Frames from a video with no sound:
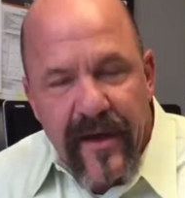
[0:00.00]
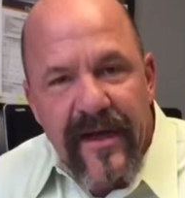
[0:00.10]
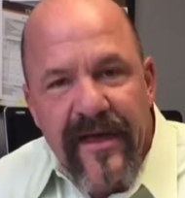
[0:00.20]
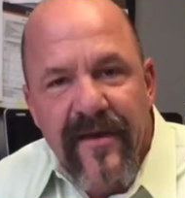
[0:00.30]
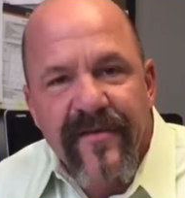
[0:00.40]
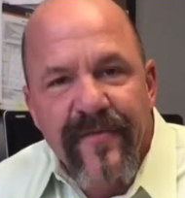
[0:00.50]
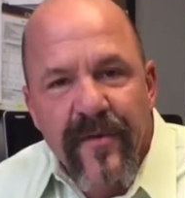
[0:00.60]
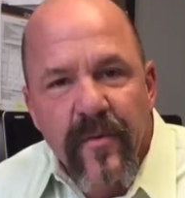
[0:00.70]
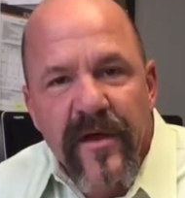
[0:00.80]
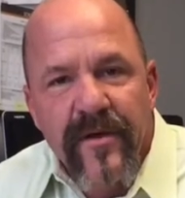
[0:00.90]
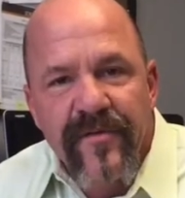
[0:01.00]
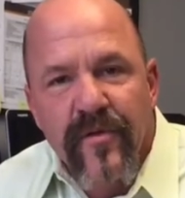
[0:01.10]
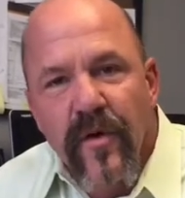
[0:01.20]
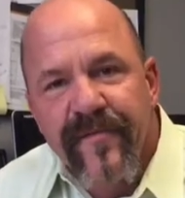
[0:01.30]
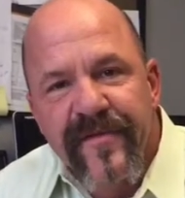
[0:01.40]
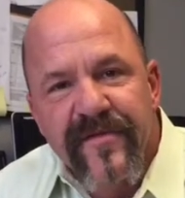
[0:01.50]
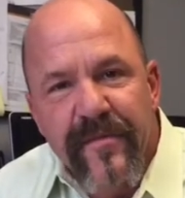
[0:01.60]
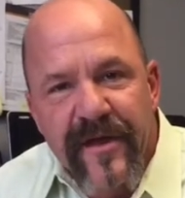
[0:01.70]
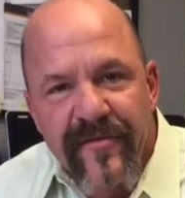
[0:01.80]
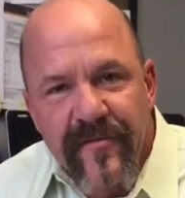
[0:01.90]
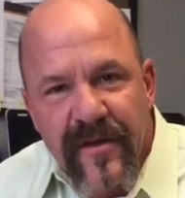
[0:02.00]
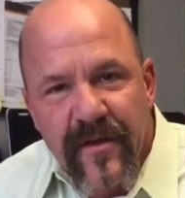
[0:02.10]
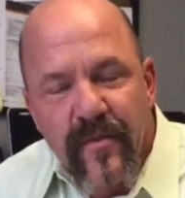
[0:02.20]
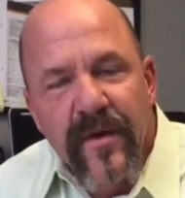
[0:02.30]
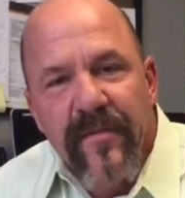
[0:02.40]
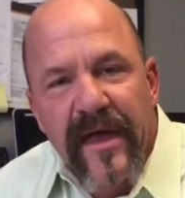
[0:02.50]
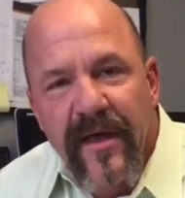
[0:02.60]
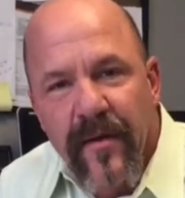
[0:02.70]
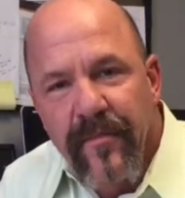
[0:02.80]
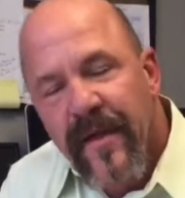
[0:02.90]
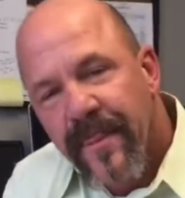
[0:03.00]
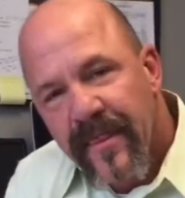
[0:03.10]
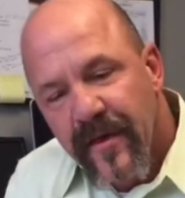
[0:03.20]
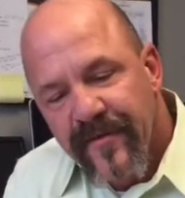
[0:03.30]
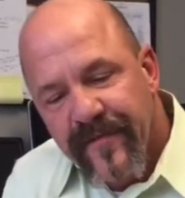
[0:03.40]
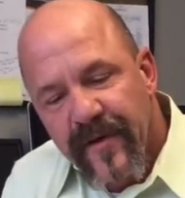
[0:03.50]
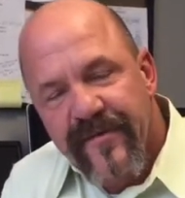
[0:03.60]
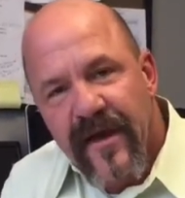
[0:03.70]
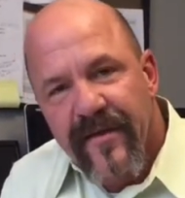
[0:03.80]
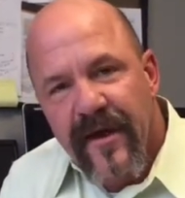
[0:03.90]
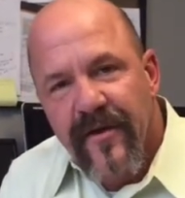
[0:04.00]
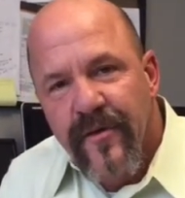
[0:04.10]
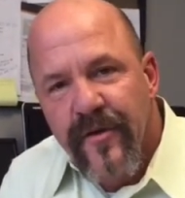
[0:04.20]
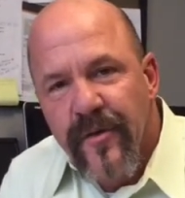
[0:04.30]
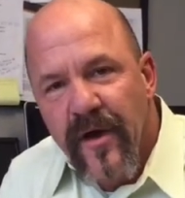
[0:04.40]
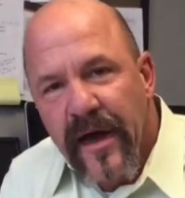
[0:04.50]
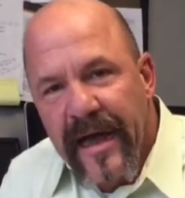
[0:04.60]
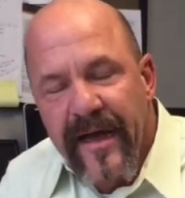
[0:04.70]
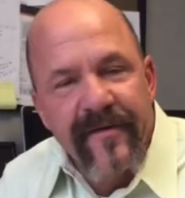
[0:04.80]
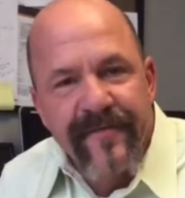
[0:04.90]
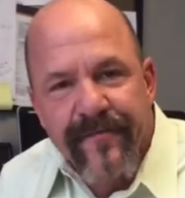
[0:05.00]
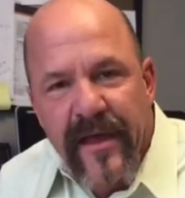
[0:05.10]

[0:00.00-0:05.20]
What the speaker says: It is for the Widows and Orphans Ministry, that we may help those folks out there who do not have.